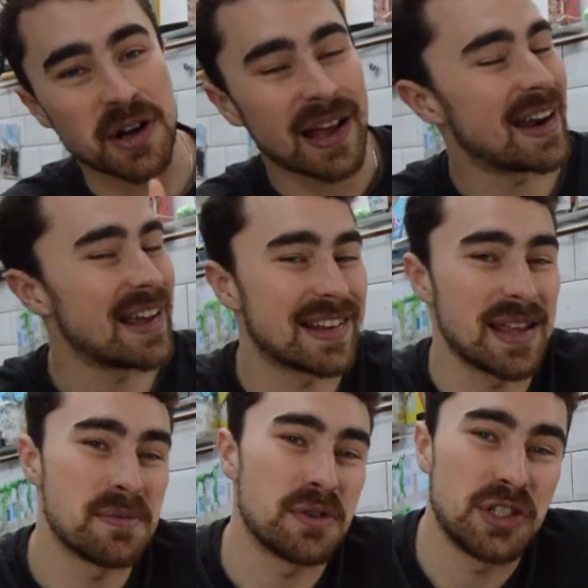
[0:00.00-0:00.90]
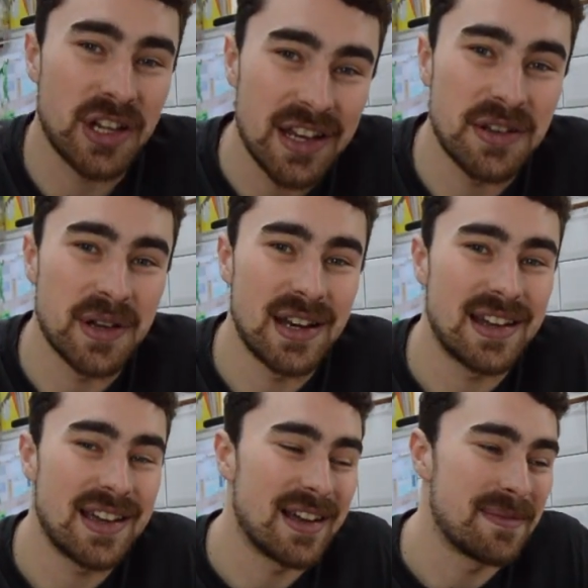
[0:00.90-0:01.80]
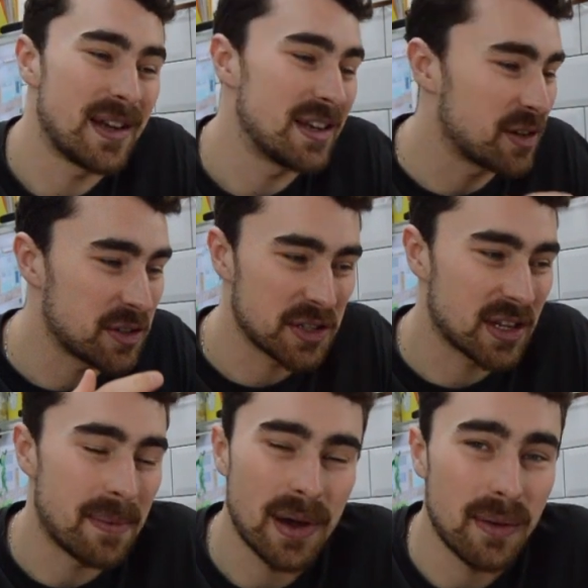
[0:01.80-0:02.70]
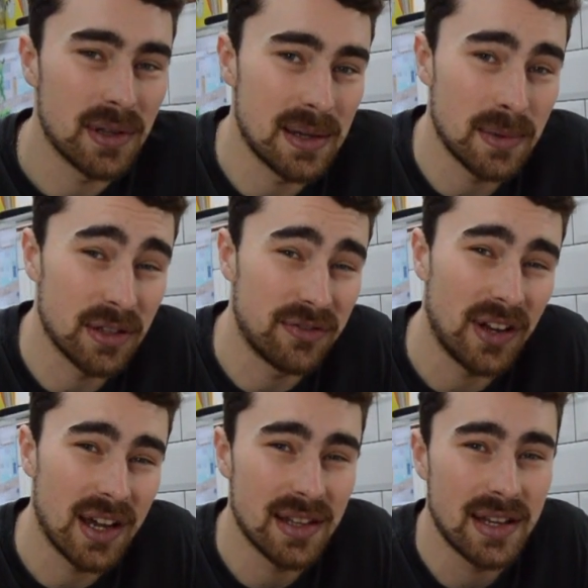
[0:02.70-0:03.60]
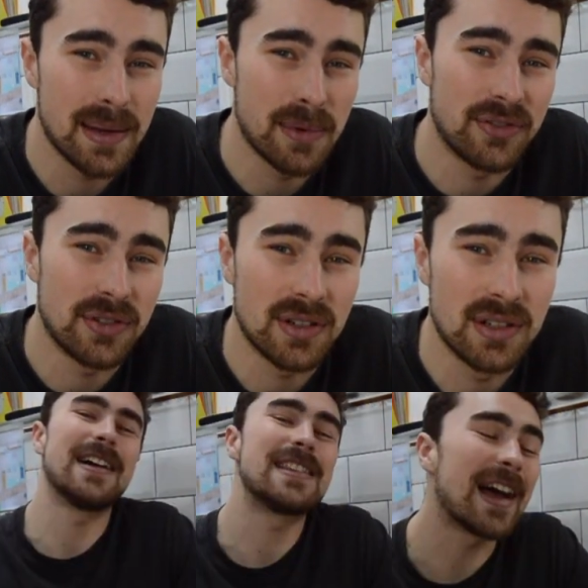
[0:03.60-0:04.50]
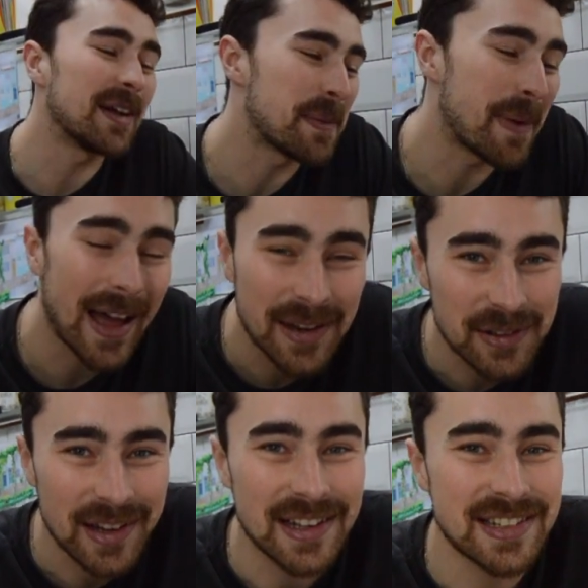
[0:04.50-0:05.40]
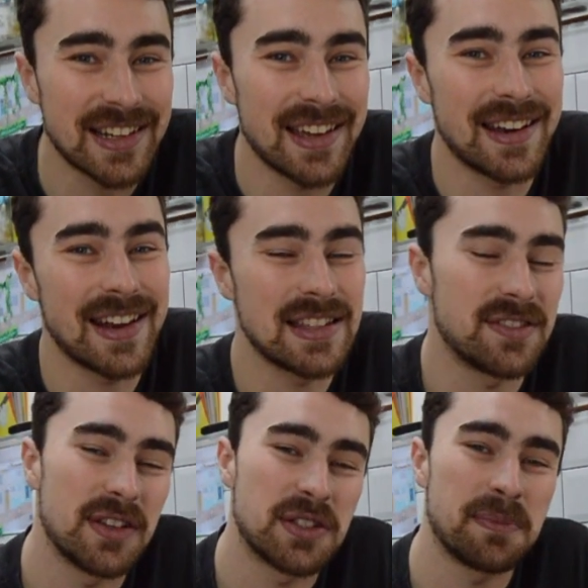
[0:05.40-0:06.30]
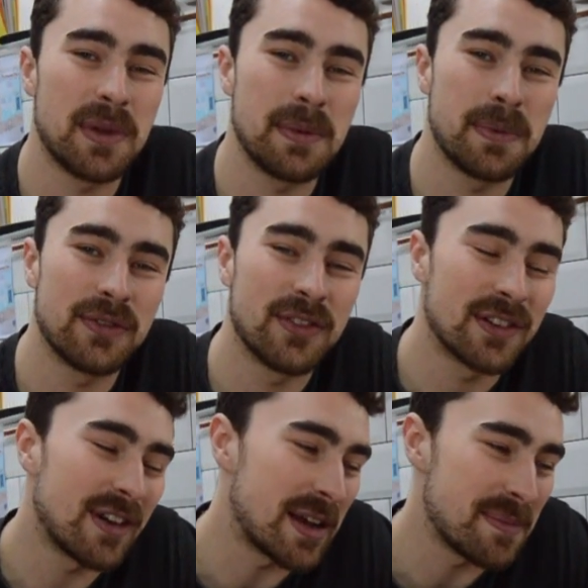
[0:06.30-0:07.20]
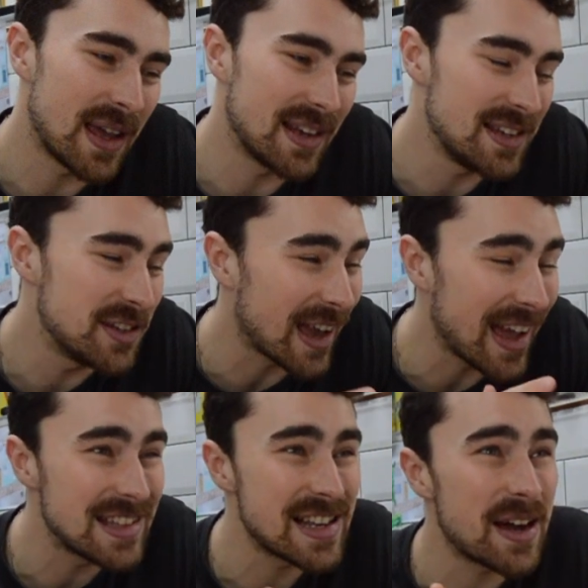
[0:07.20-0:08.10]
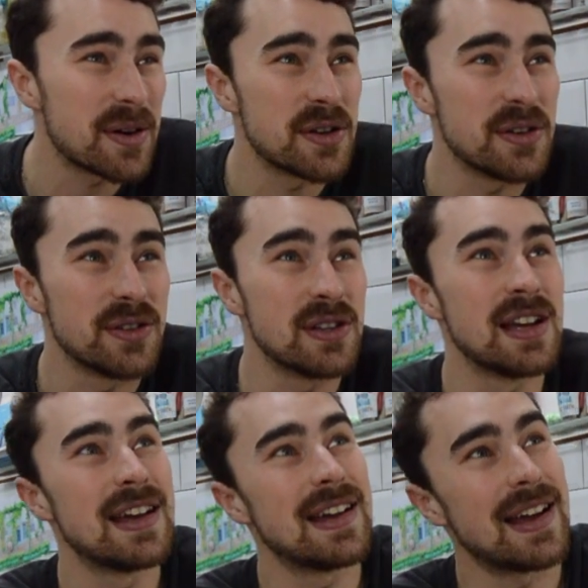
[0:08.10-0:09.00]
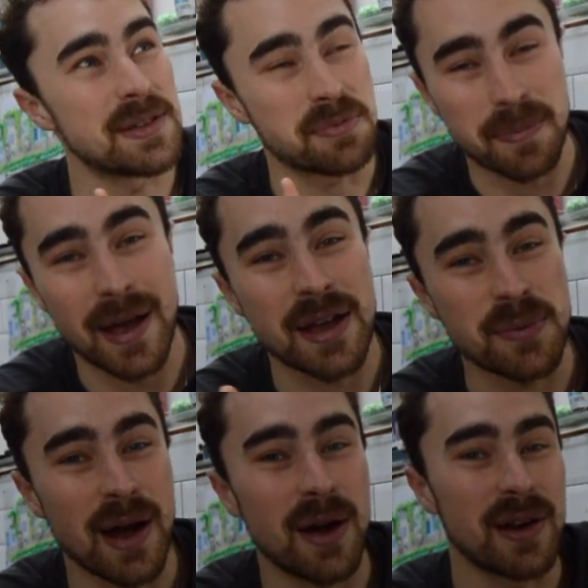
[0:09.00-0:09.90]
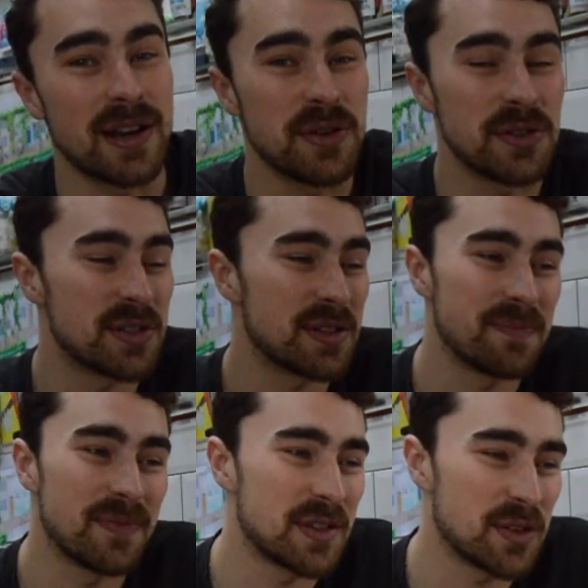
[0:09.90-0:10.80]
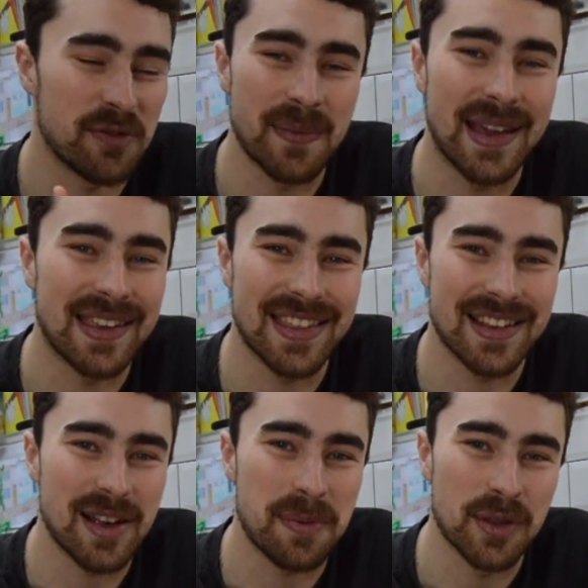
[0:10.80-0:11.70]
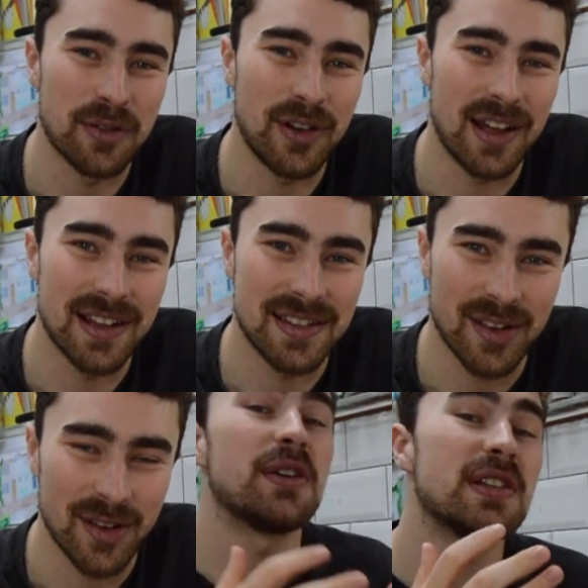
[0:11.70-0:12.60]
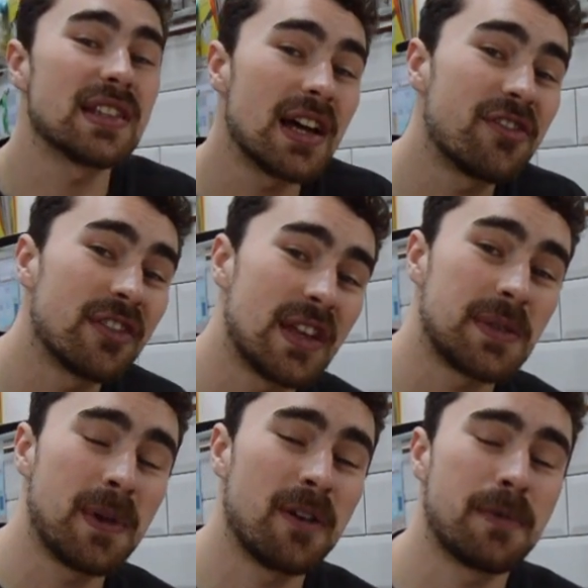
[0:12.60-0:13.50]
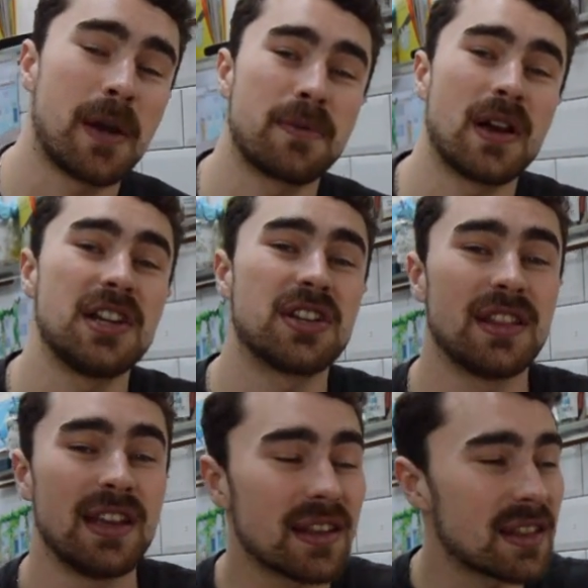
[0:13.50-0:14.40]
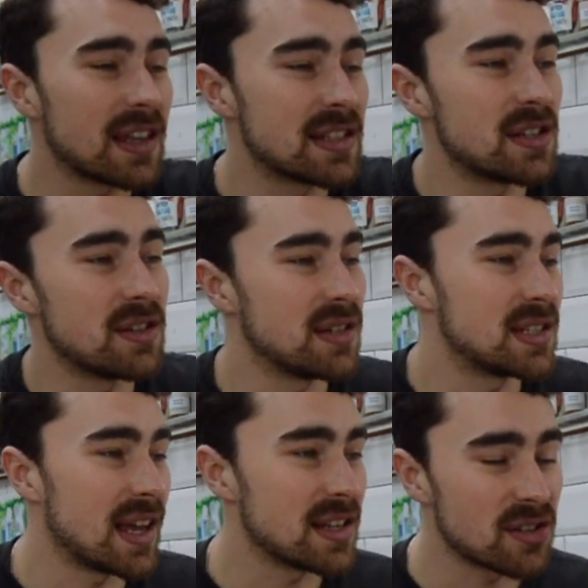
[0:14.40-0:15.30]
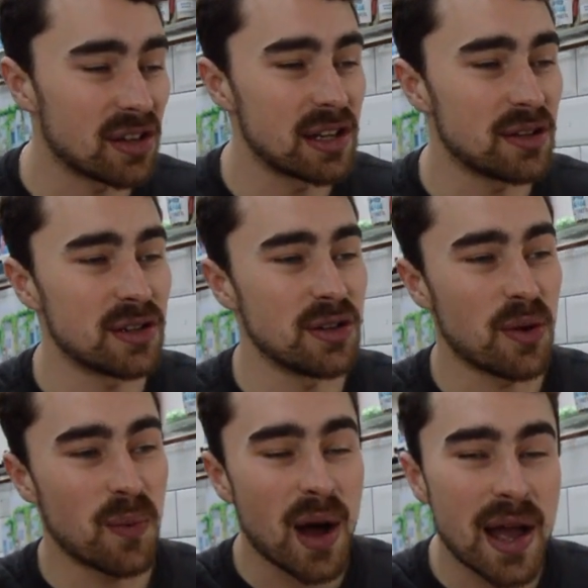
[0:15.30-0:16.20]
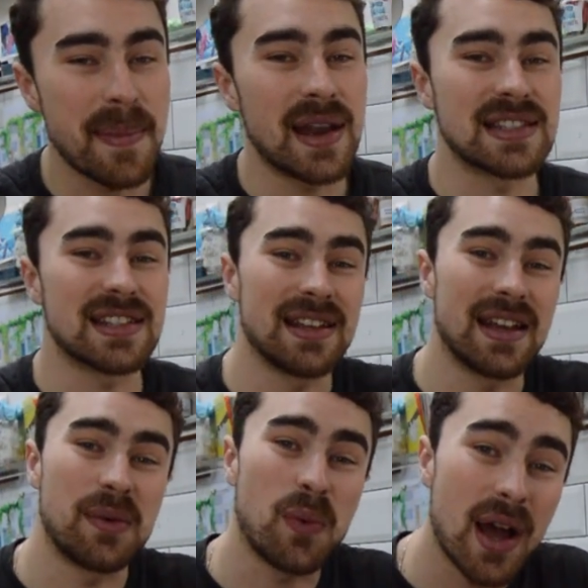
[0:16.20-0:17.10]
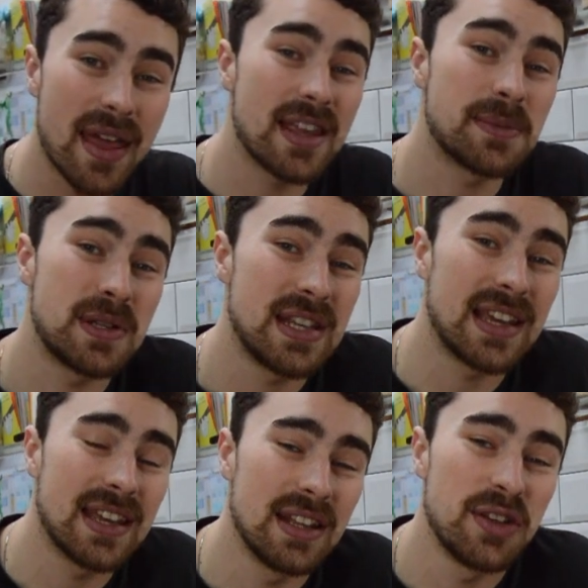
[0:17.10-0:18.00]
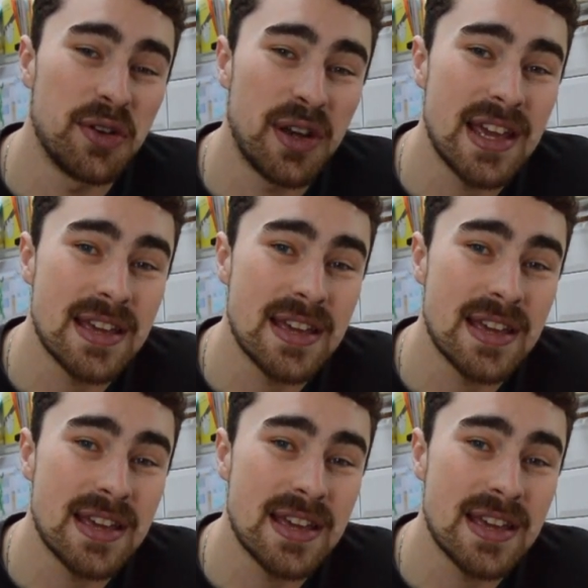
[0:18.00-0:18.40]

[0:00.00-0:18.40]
organic, they're more genuine, um, and you're not just coming up with them on the fly the day before. I sat on the panel last year and interviewed some people for grad med, and you can tell who has prepared well and who's sort of making things up on the fly. So, aside from this bit of preparation, the other thing to do is get solid on your why medicine and why this particular uni.